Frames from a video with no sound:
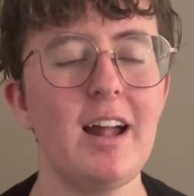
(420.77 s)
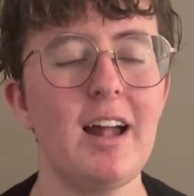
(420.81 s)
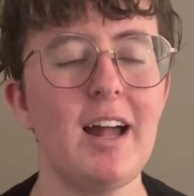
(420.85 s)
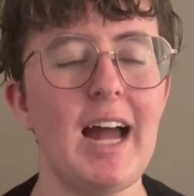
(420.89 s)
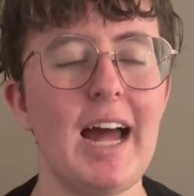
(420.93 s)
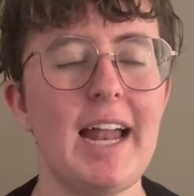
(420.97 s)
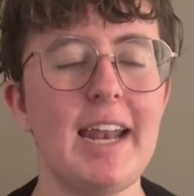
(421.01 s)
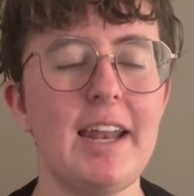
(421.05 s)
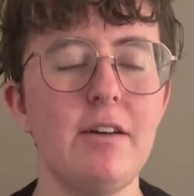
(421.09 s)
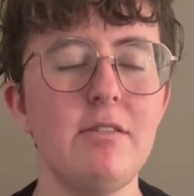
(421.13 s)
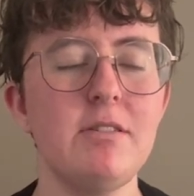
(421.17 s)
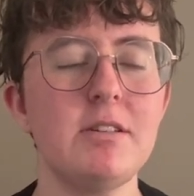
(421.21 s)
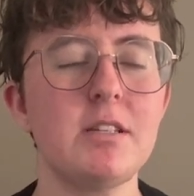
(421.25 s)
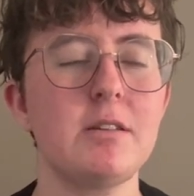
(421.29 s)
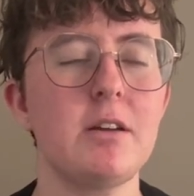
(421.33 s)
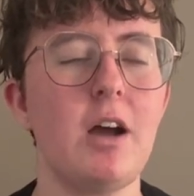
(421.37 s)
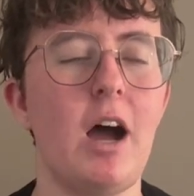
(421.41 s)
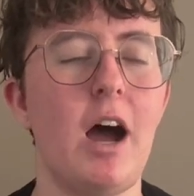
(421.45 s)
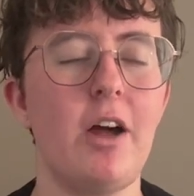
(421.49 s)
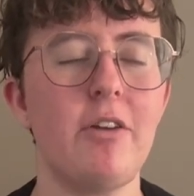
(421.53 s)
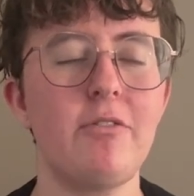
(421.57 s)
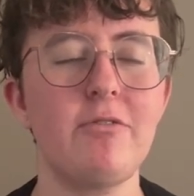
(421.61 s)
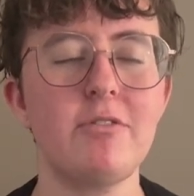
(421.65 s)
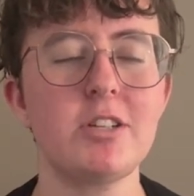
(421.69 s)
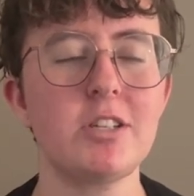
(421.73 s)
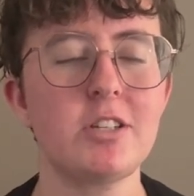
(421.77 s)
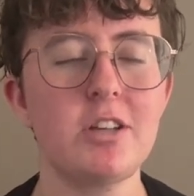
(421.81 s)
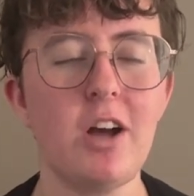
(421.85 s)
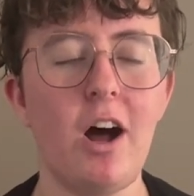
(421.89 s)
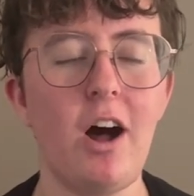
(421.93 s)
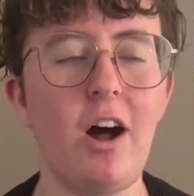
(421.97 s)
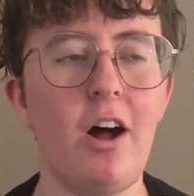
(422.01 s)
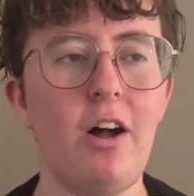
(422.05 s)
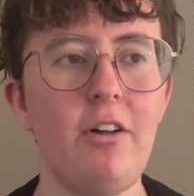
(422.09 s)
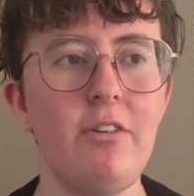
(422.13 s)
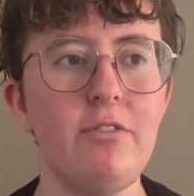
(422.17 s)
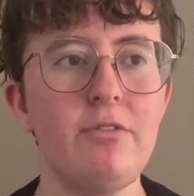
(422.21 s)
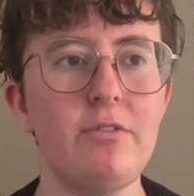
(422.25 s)
and it was
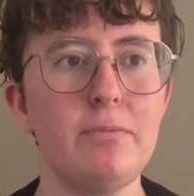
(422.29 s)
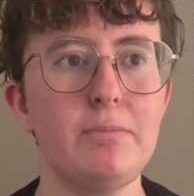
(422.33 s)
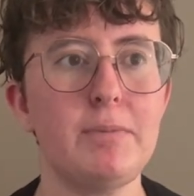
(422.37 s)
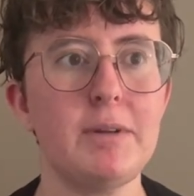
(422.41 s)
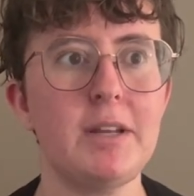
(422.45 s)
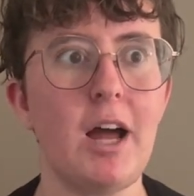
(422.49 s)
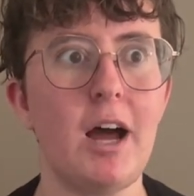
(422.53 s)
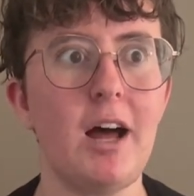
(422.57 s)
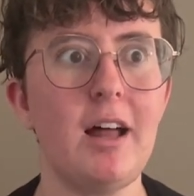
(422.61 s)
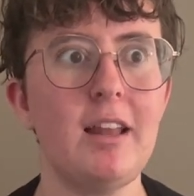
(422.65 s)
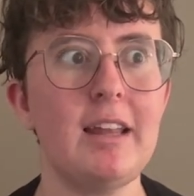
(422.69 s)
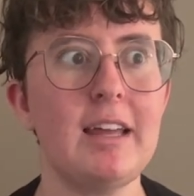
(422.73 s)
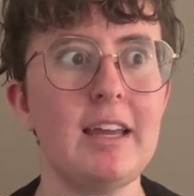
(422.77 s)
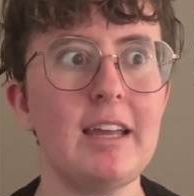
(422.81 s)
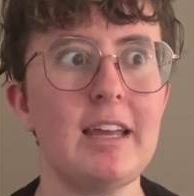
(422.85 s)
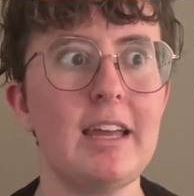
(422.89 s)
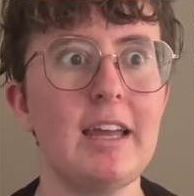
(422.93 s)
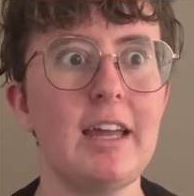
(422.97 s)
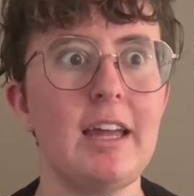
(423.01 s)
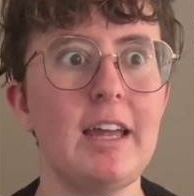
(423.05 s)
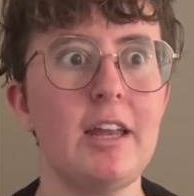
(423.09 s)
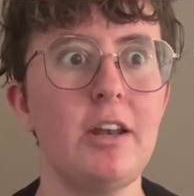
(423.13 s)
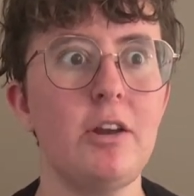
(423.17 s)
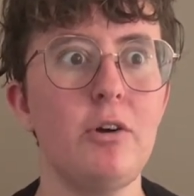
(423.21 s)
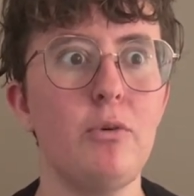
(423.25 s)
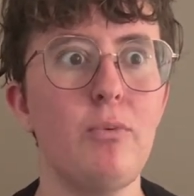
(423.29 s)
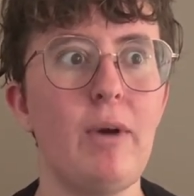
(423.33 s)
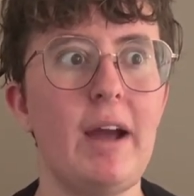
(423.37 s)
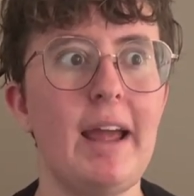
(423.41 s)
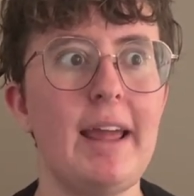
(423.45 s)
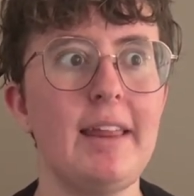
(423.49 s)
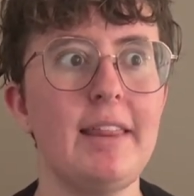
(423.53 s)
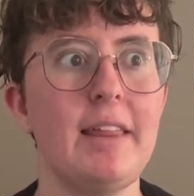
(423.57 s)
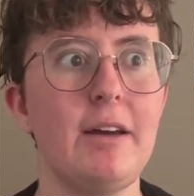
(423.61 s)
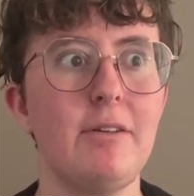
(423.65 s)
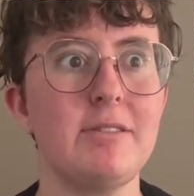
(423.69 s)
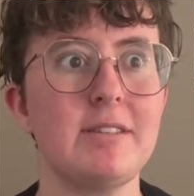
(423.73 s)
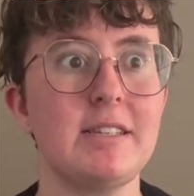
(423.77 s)
unresolved, but not like in a
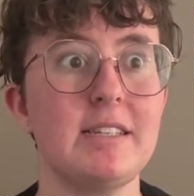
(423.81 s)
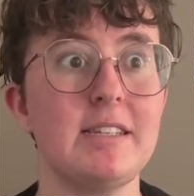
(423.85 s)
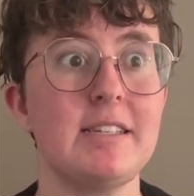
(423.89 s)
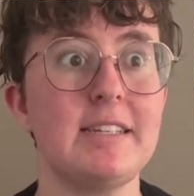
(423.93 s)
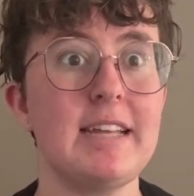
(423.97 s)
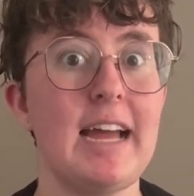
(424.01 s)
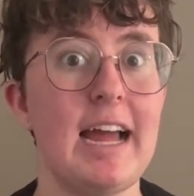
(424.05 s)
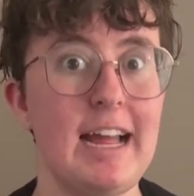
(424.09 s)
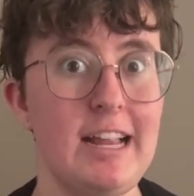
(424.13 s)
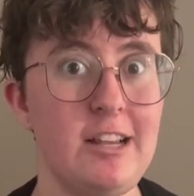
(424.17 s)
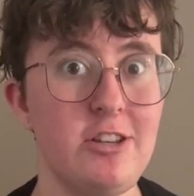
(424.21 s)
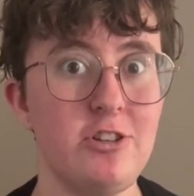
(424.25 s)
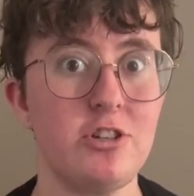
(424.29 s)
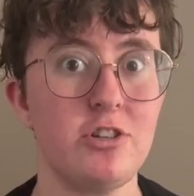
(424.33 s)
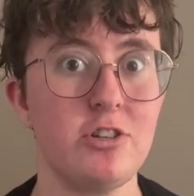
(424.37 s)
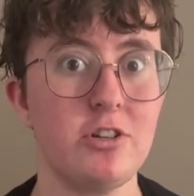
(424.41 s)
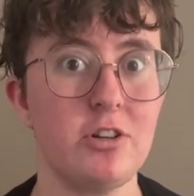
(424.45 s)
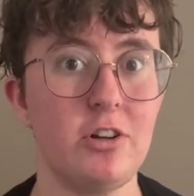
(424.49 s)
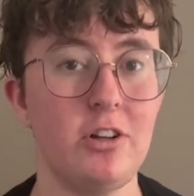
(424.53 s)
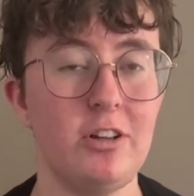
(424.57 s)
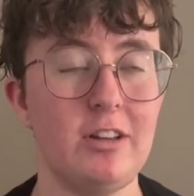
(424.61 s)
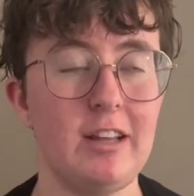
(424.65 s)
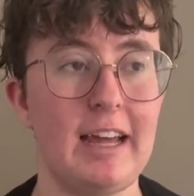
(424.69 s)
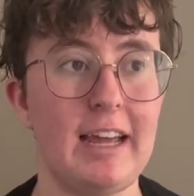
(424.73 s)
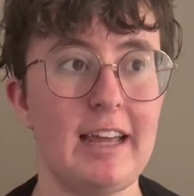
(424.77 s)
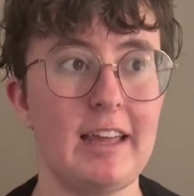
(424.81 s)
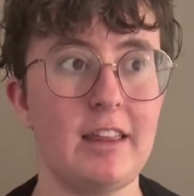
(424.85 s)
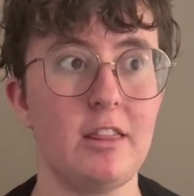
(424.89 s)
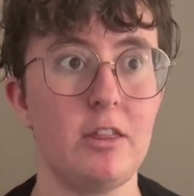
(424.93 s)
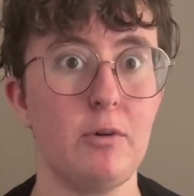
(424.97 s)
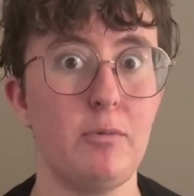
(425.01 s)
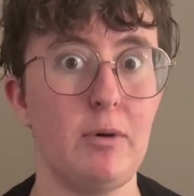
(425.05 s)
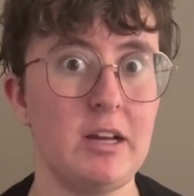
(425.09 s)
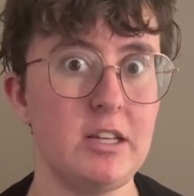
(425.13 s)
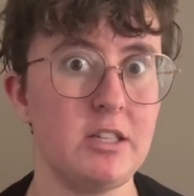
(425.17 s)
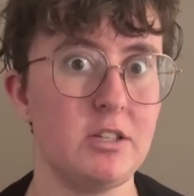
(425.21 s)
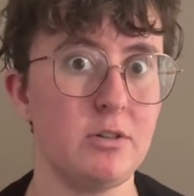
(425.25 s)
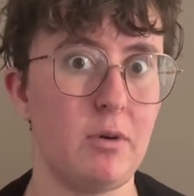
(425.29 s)
way that was intentional, like The
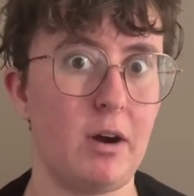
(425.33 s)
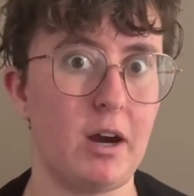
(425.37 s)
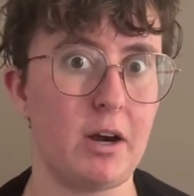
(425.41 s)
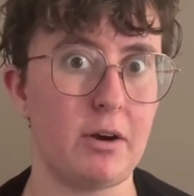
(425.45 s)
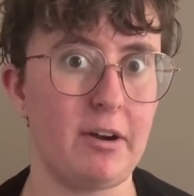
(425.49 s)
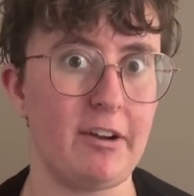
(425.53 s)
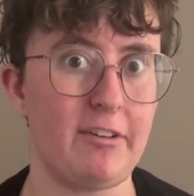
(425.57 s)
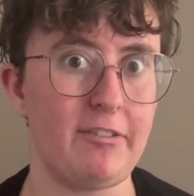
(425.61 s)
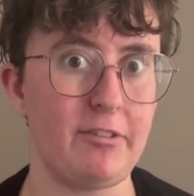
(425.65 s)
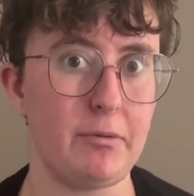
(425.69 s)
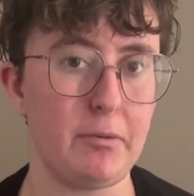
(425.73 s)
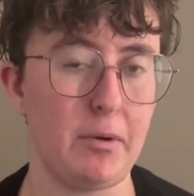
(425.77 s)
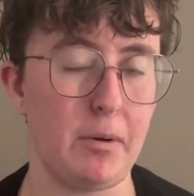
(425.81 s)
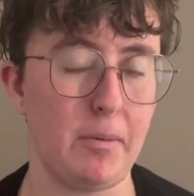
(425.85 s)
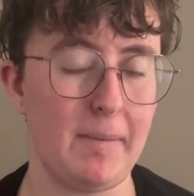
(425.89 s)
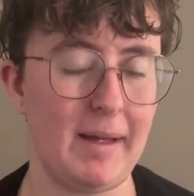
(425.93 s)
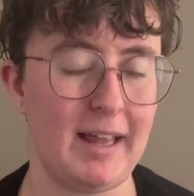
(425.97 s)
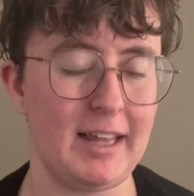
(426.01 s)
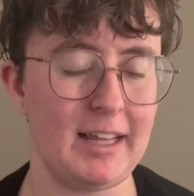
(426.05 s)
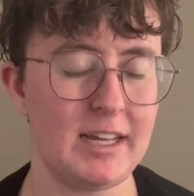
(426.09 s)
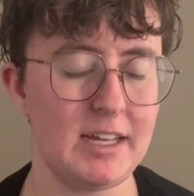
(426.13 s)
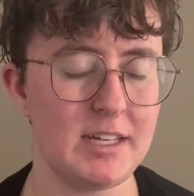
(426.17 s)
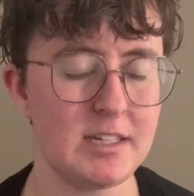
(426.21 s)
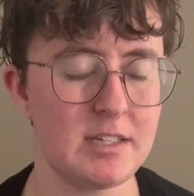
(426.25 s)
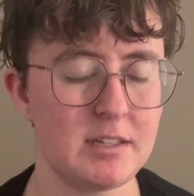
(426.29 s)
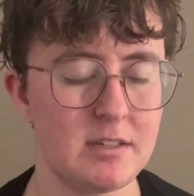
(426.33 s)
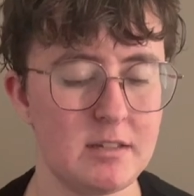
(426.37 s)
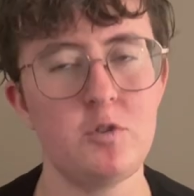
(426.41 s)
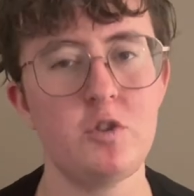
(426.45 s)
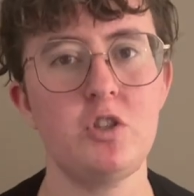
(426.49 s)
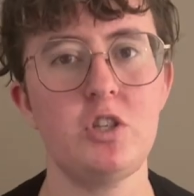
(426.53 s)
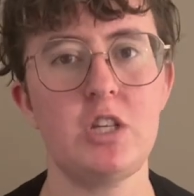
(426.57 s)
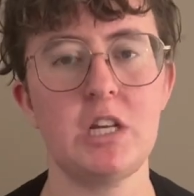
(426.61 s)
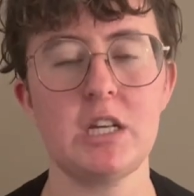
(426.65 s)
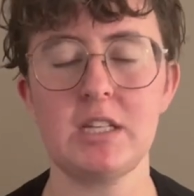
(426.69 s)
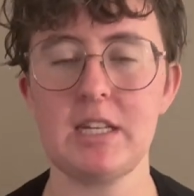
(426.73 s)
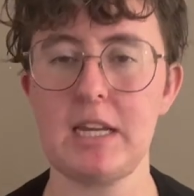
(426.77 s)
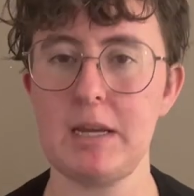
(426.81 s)
Ones Who Walk Away from Omelis.
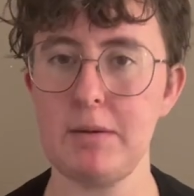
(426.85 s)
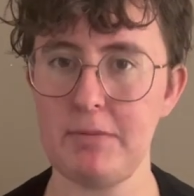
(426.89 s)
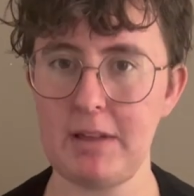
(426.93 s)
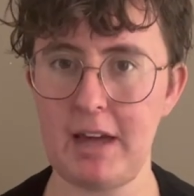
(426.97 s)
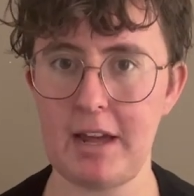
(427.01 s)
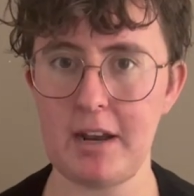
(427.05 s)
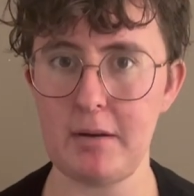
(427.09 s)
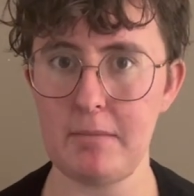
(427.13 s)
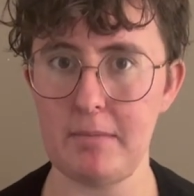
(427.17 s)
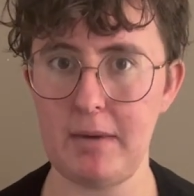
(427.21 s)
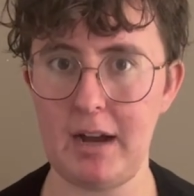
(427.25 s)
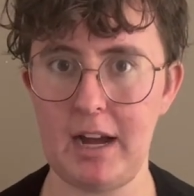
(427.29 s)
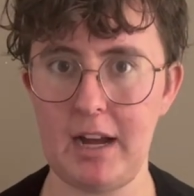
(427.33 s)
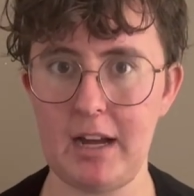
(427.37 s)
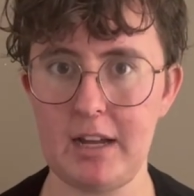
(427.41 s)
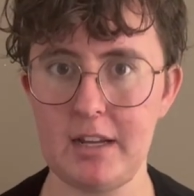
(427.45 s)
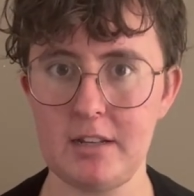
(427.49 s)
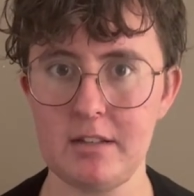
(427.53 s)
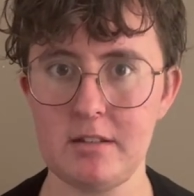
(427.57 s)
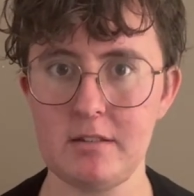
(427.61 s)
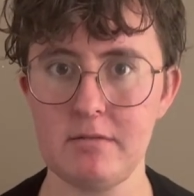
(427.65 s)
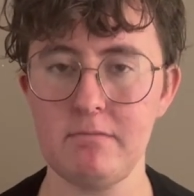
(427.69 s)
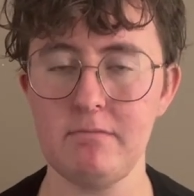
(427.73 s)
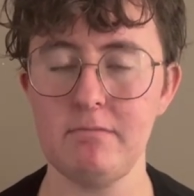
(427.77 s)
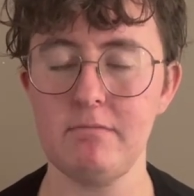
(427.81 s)
Just keep that in mind.